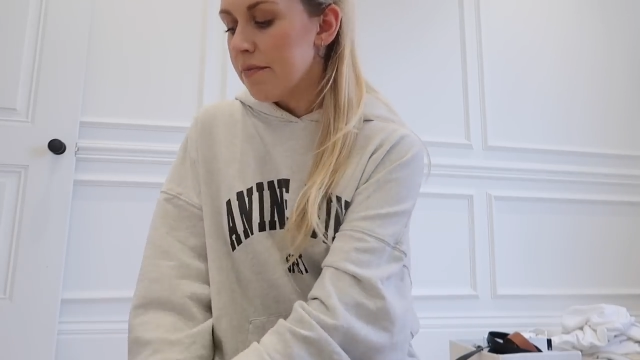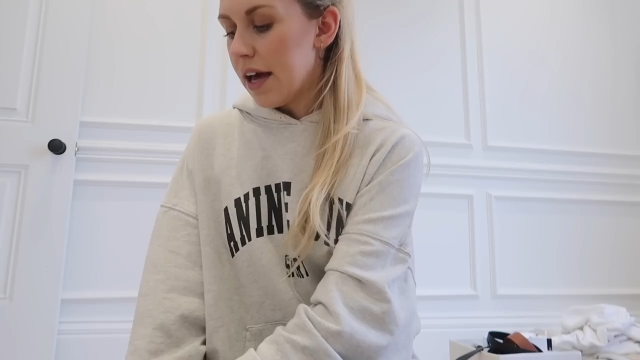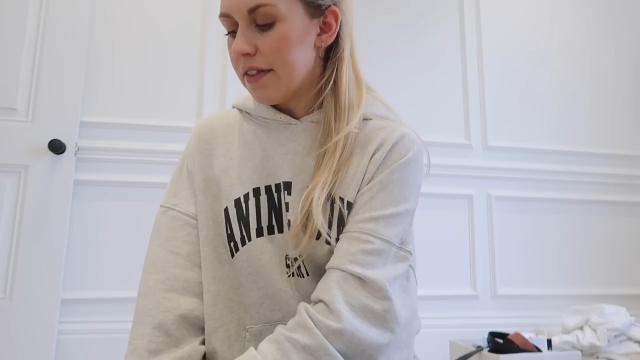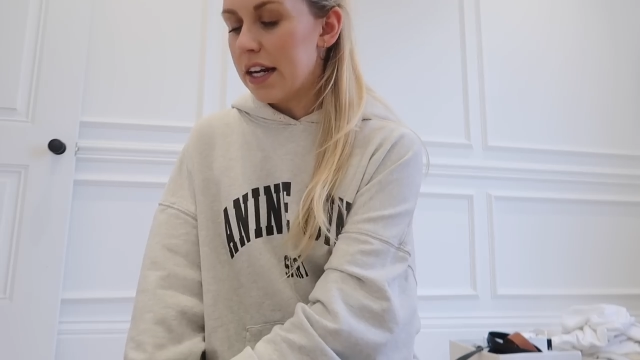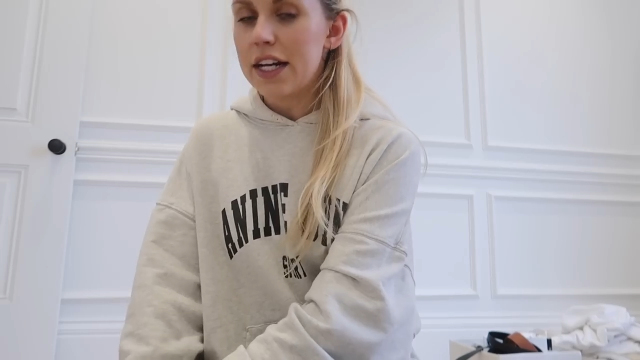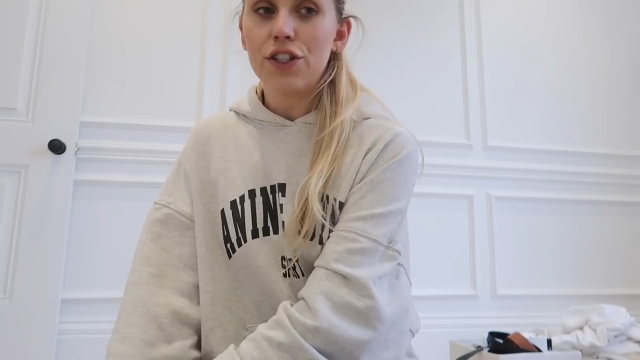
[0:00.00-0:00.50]

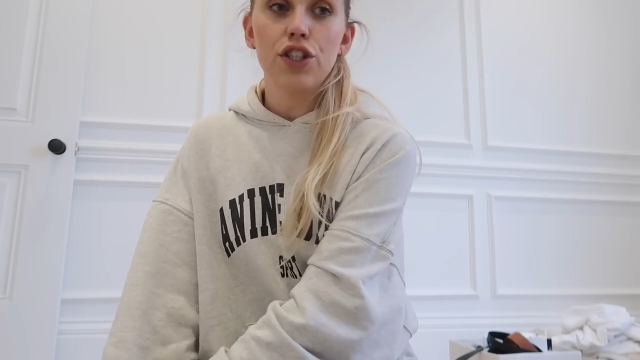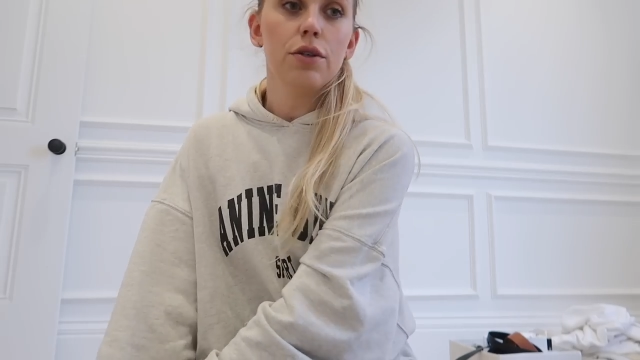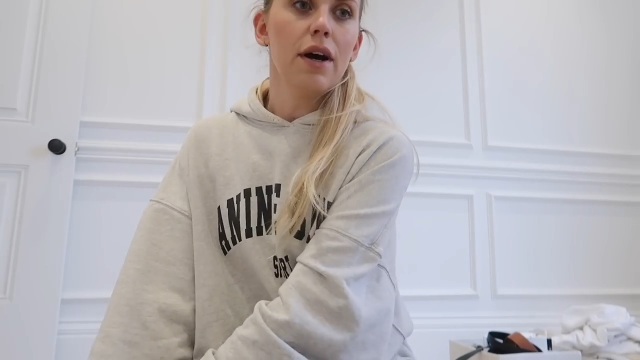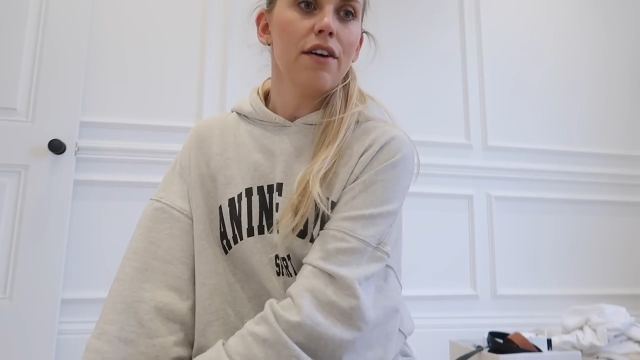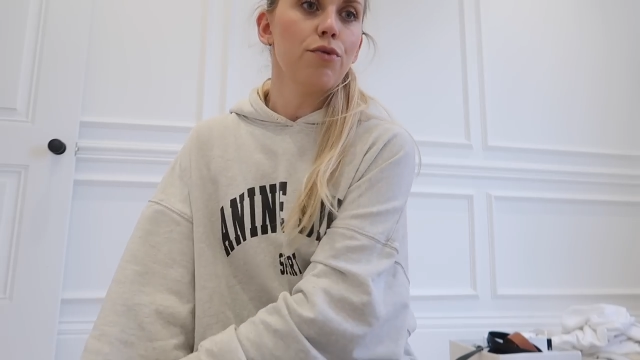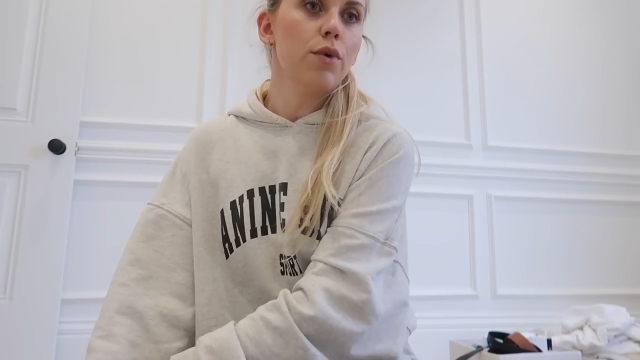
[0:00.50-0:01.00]
And then I do
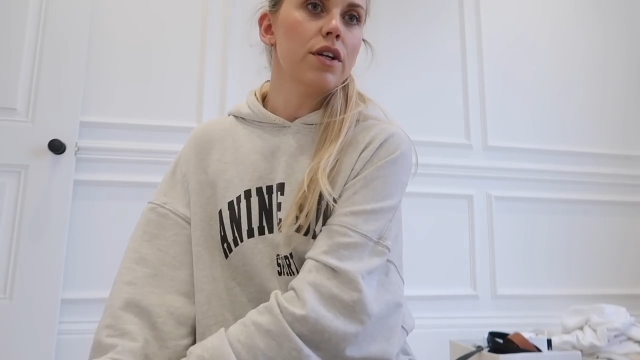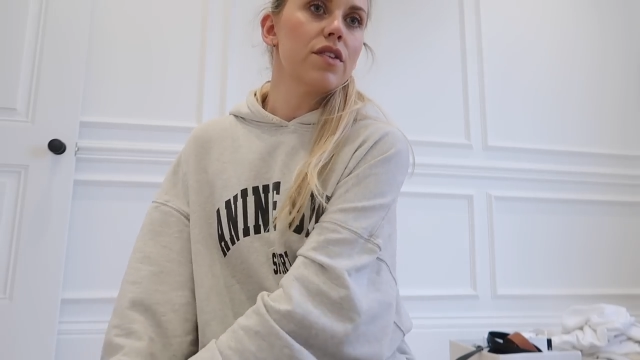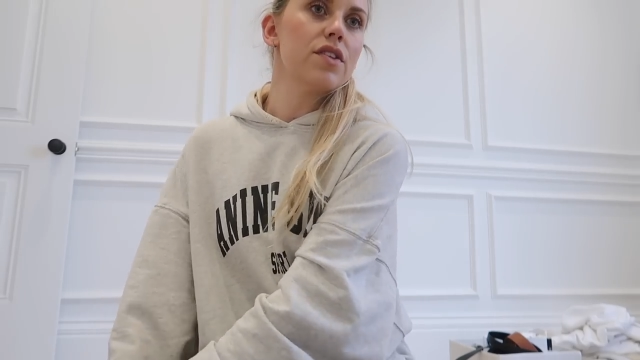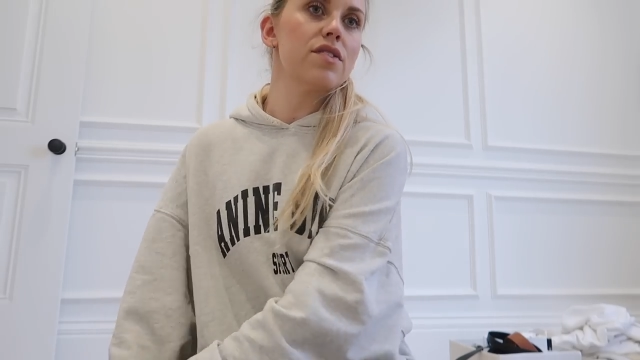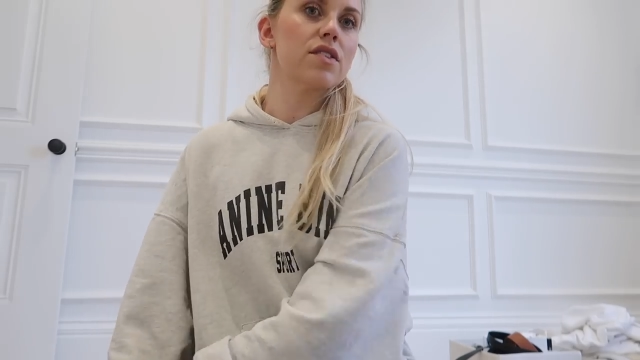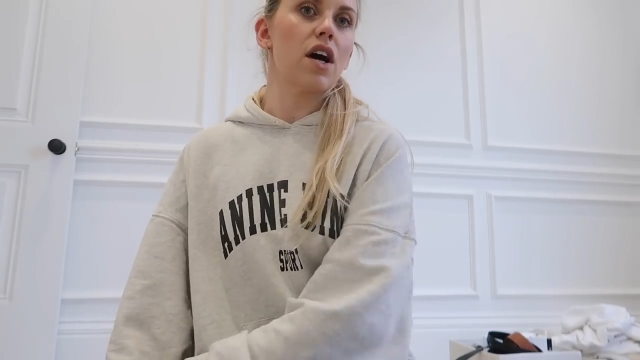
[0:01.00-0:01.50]
have one
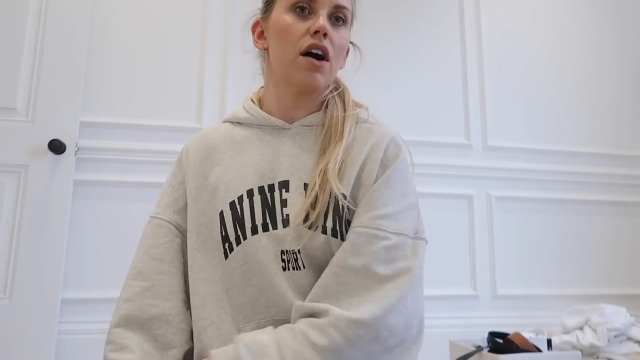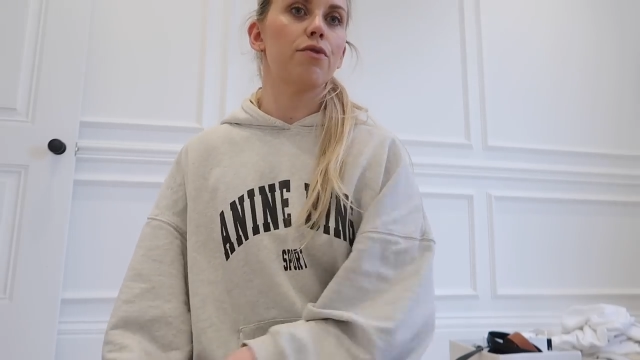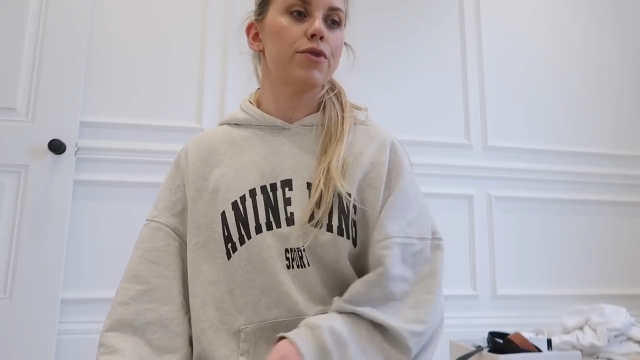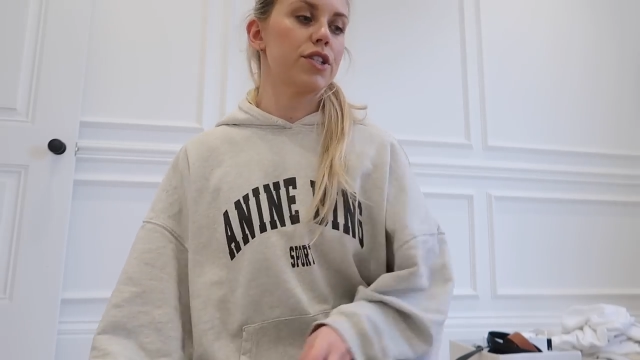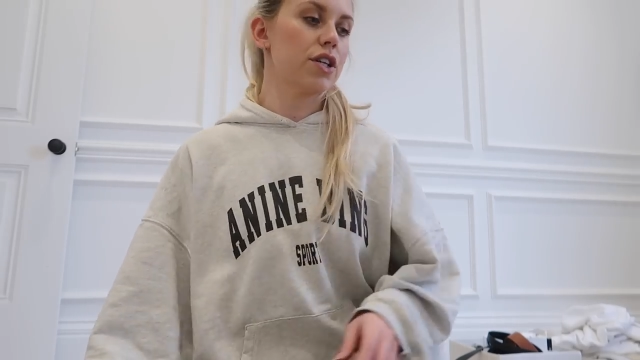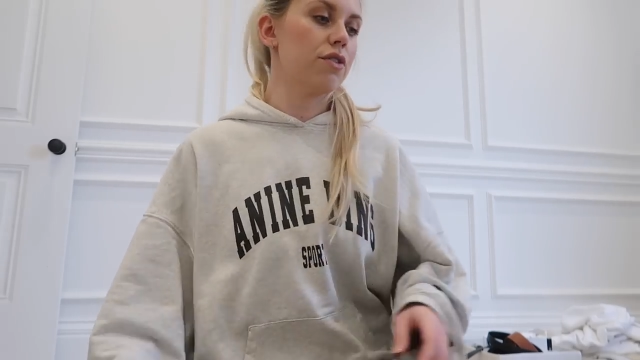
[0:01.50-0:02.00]
other scarf which I